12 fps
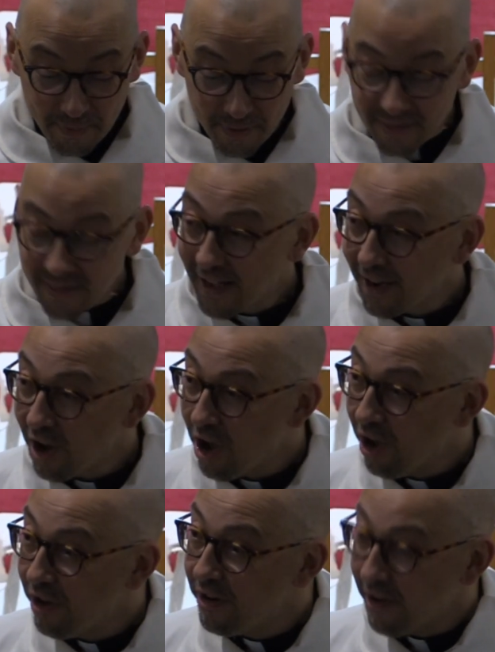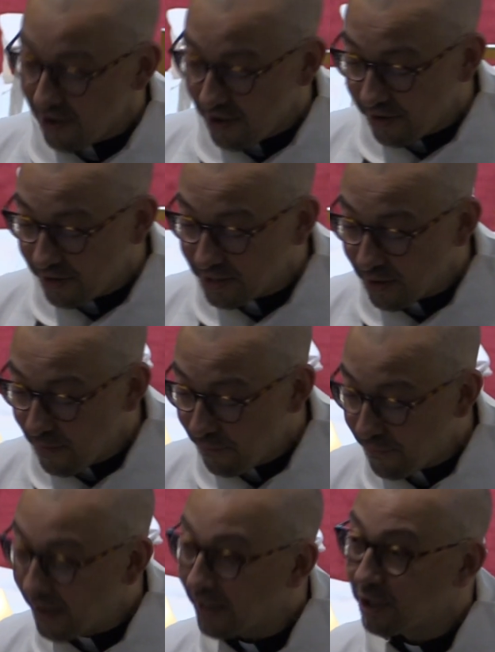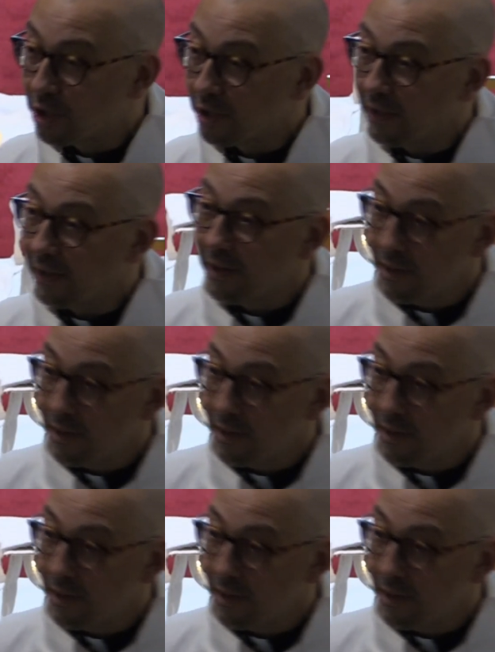But that unearned affection,